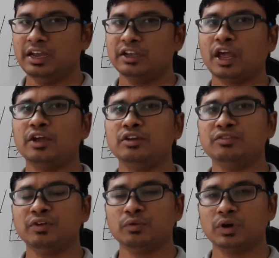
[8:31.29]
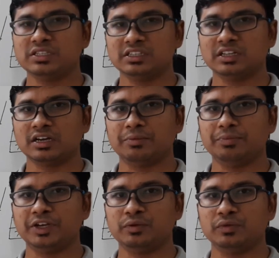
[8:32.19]
Thank you for watching the
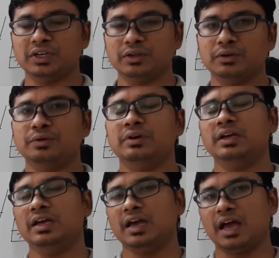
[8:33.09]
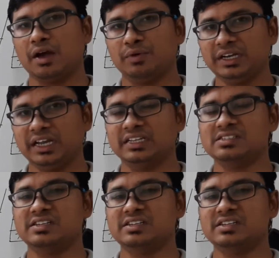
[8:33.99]
complete video. Have a nice